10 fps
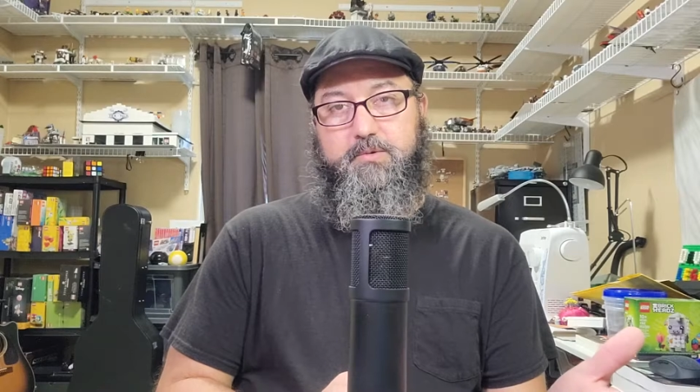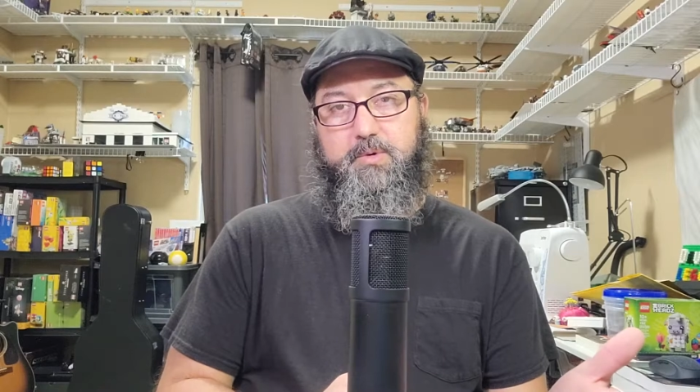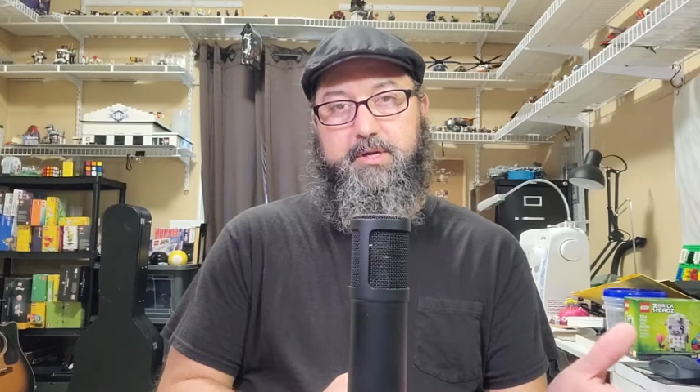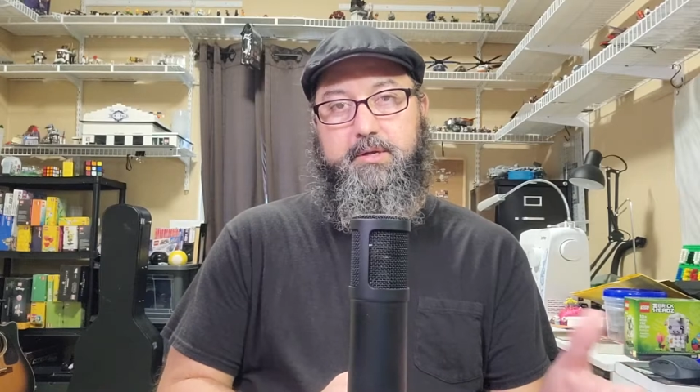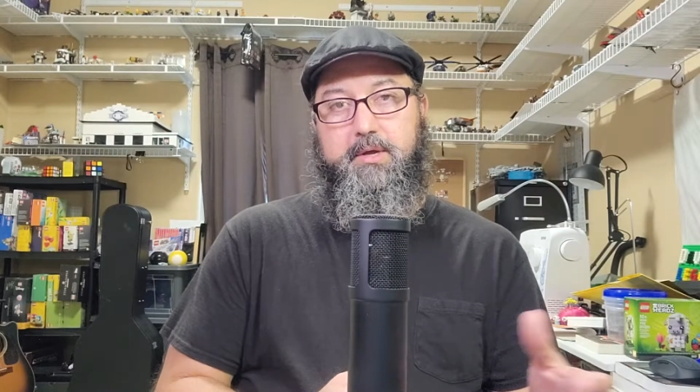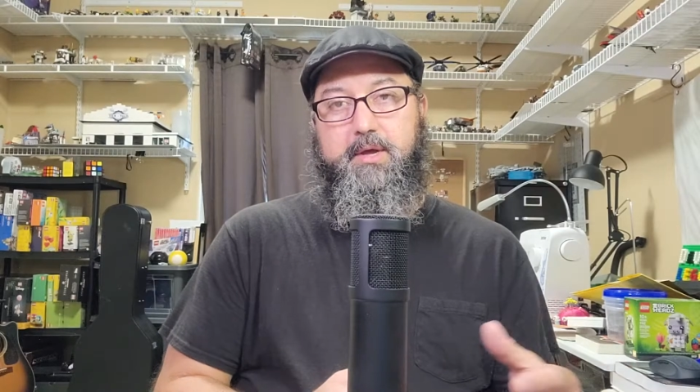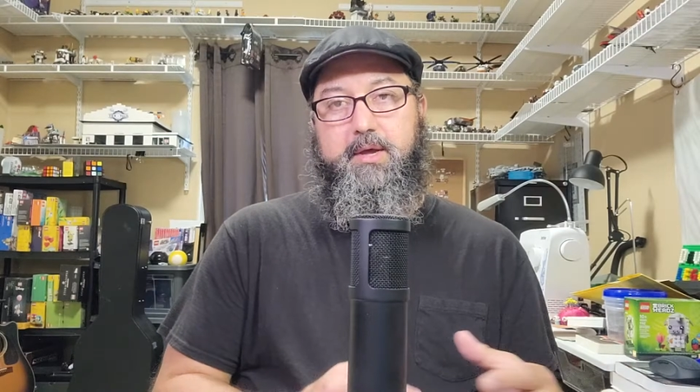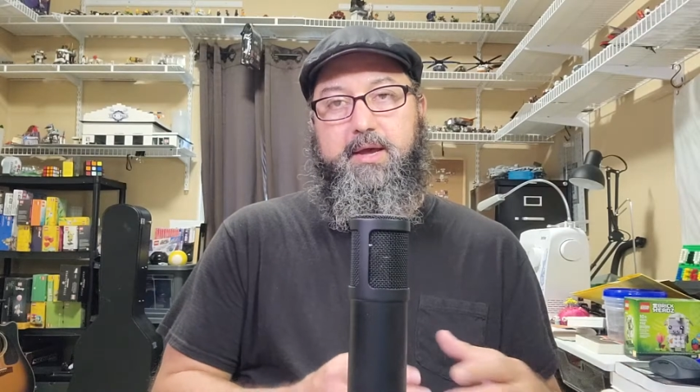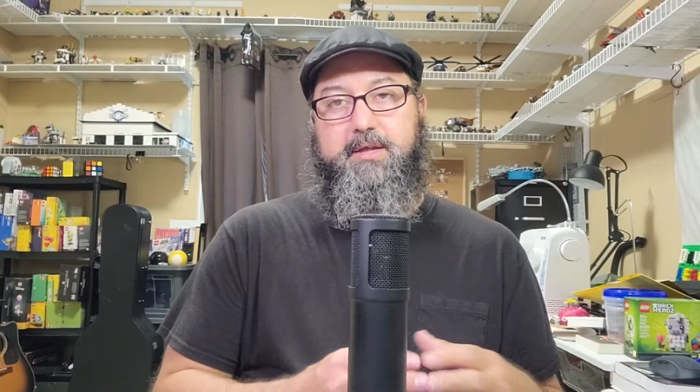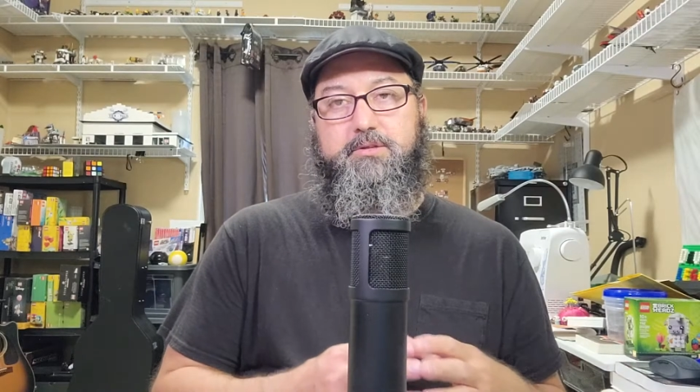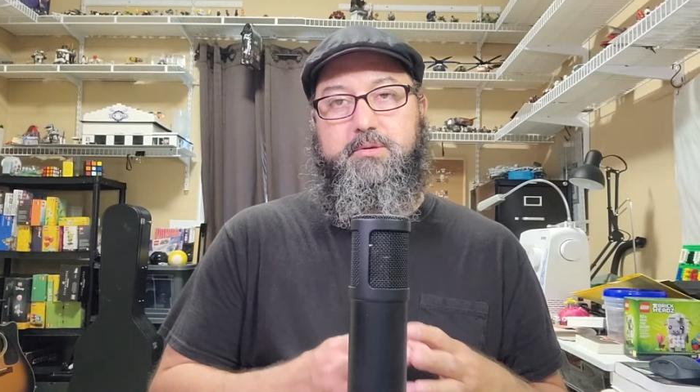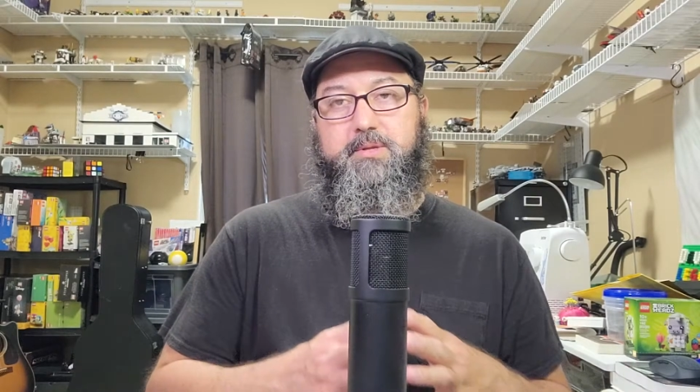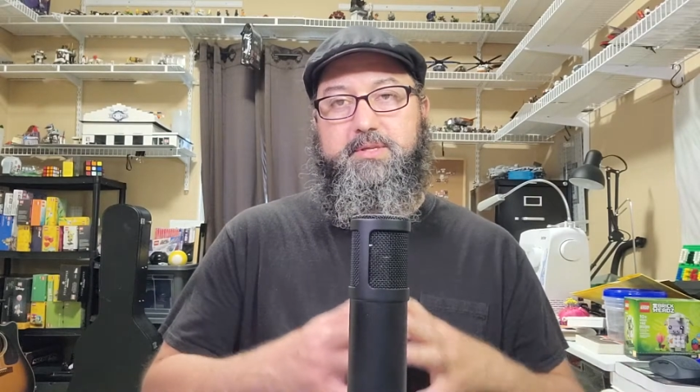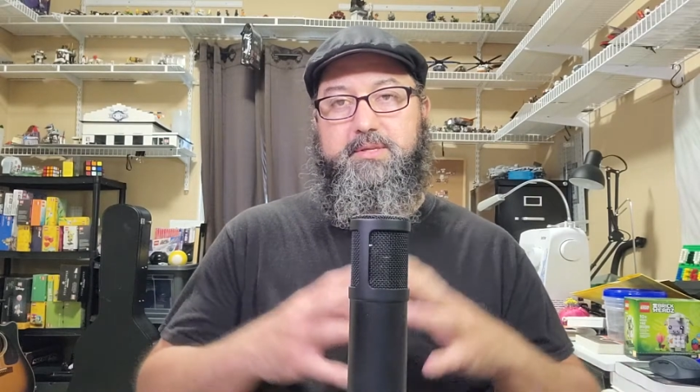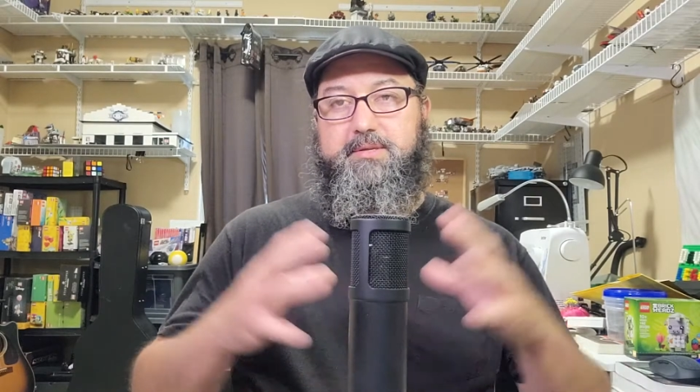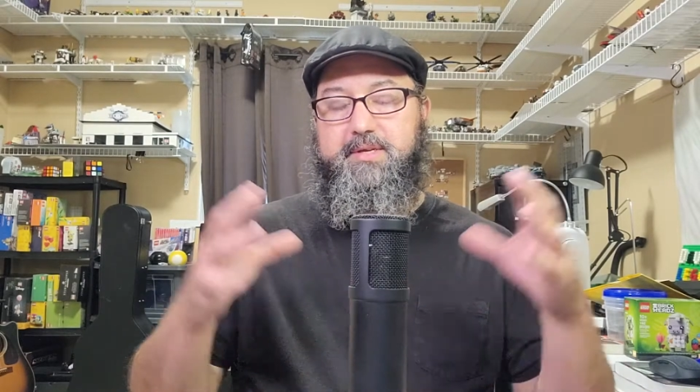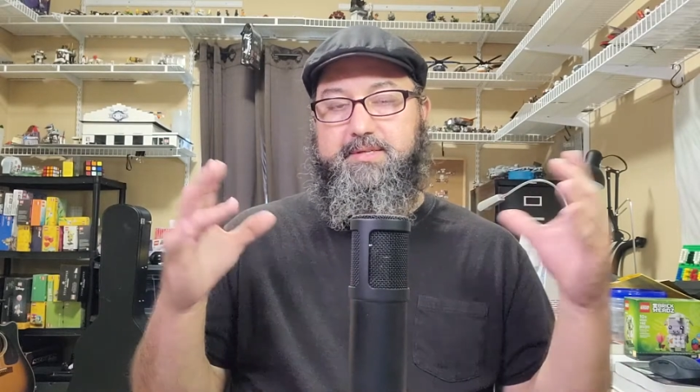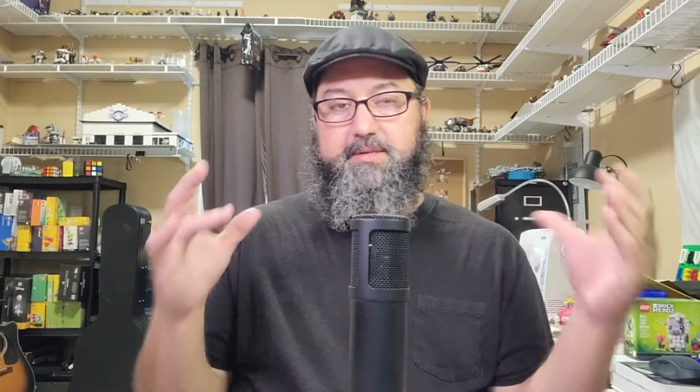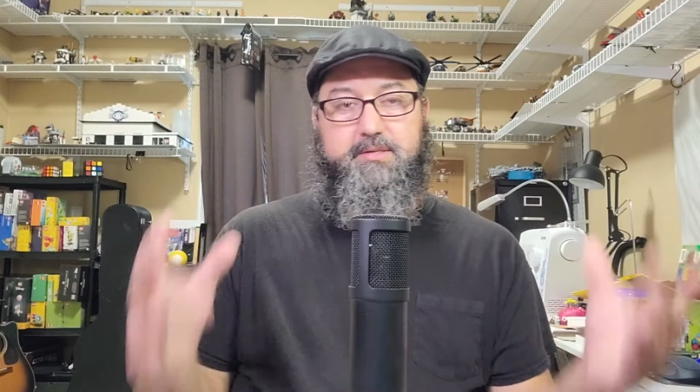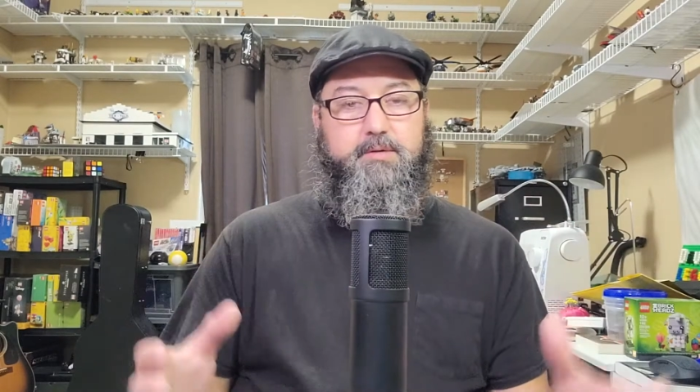right? And so this is just
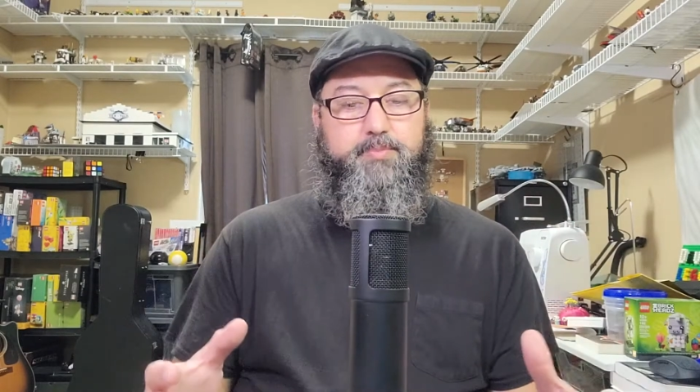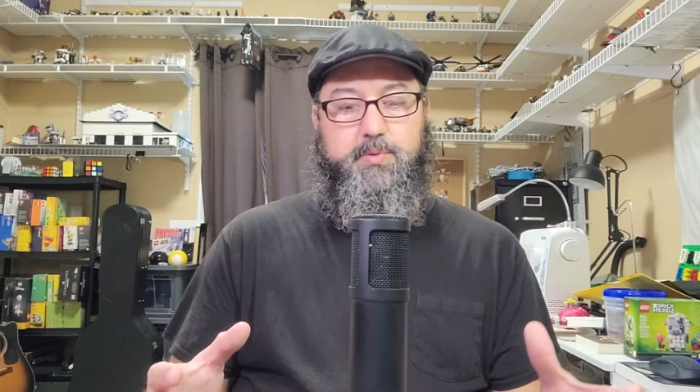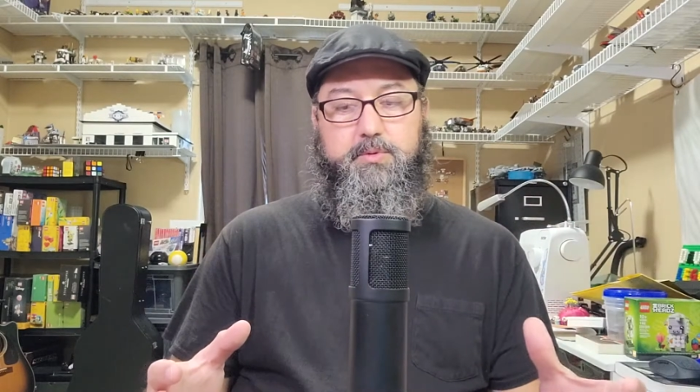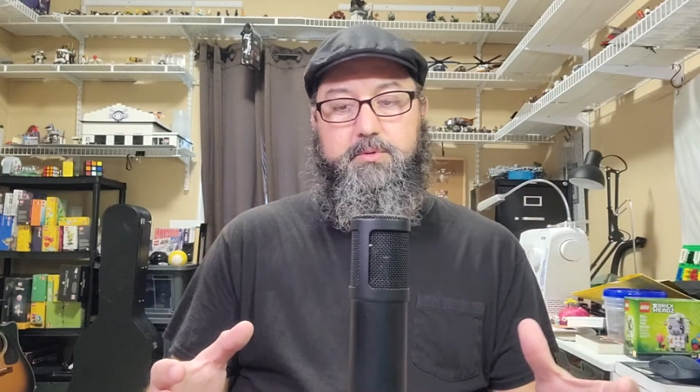a simple